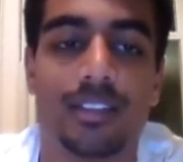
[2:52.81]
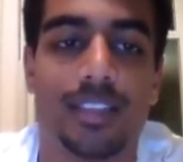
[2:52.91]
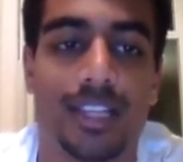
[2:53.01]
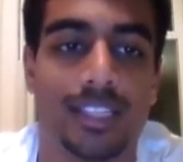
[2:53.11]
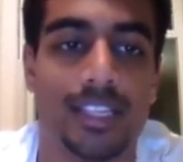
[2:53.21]

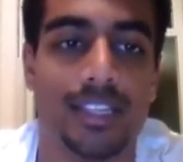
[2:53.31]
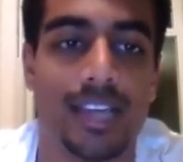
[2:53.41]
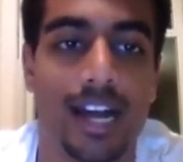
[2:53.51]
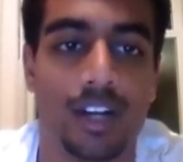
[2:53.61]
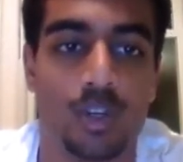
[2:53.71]
like the
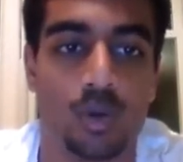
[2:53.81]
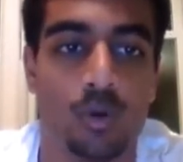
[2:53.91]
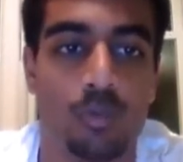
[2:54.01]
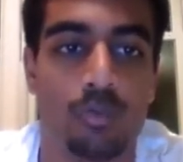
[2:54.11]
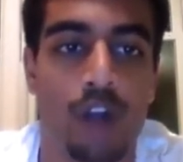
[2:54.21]

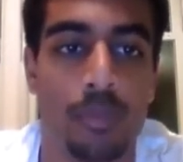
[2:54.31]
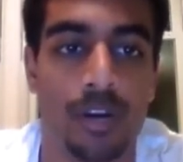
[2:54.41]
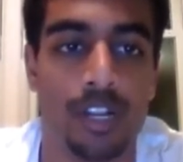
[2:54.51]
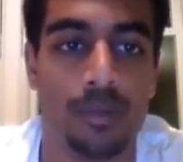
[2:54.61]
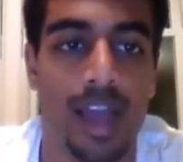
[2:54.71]
actual
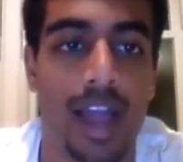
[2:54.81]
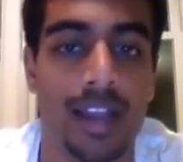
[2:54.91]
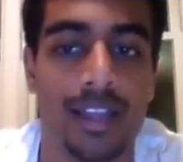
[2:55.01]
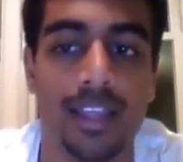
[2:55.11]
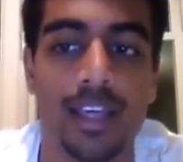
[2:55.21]
property
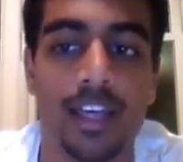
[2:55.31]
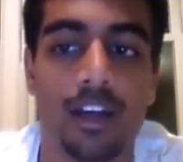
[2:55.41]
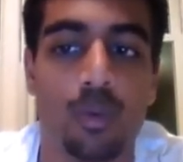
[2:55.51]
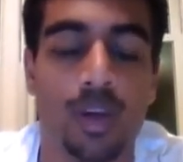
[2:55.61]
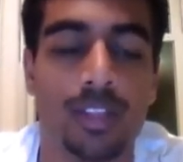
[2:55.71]
behind it.
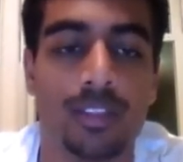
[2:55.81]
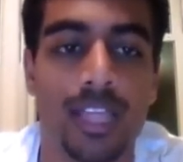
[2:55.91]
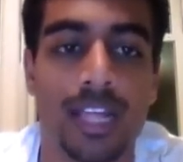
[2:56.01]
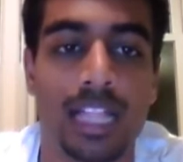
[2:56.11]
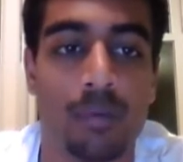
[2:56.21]
What
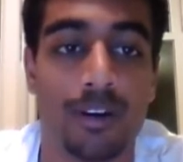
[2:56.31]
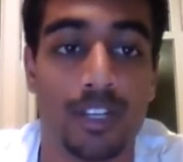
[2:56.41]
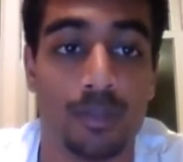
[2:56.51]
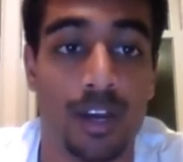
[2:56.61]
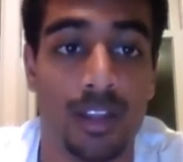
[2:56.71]
they claim about
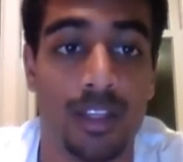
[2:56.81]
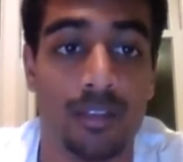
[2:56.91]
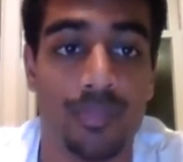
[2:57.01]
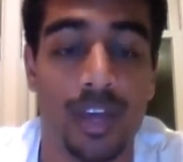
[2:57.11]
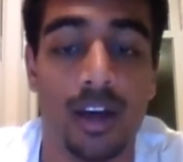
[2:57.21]
is money.
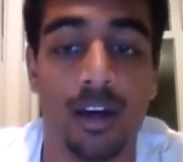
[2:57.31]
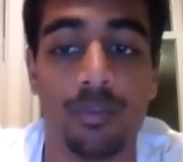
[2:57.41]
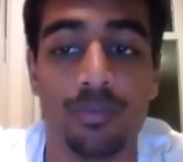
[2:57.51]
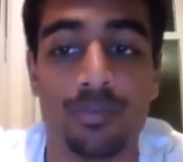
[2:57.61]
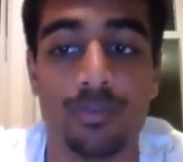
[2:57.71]

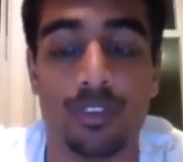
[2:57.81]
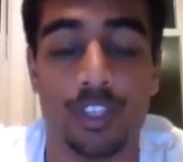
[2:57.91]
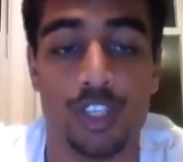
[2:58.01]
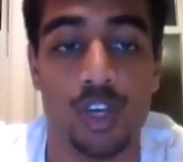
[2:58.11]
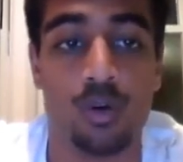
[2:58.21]

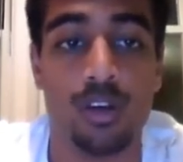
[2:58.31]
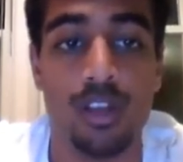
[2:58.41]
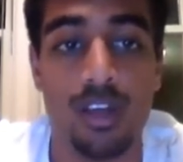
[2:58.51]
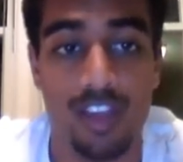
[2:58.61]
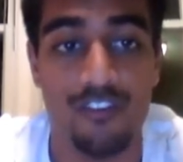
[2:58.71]
So
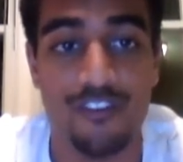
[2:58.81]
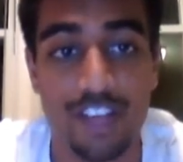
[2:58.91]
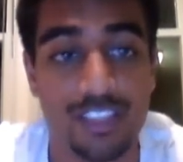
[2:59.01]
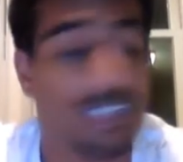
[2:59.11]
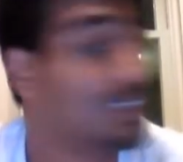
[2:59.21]

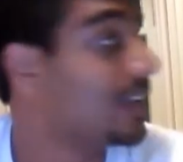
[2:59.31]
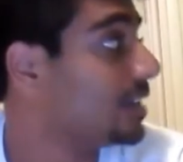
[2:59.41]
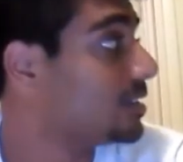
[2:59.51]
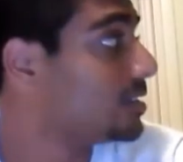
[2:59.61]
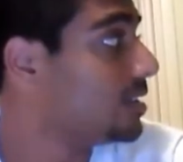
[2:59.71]
in this
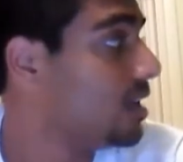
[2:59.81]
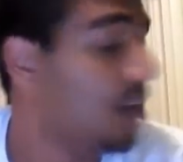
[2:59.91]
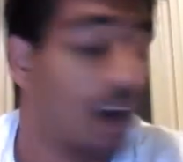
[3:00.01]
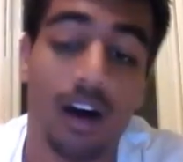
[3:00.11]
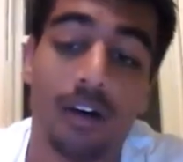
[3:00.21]
case,
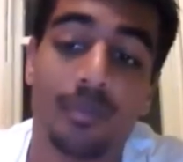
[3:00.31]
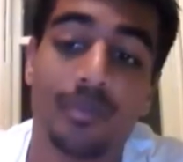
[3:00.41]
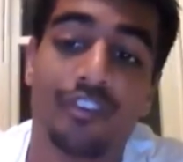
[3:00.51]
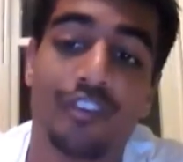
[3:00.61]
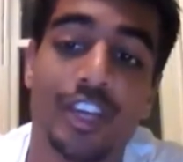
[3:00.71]

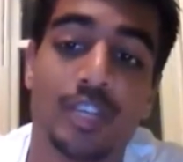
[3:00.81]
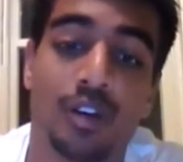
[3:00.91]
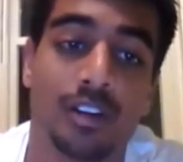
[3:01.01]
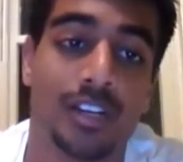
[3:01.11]
Facebook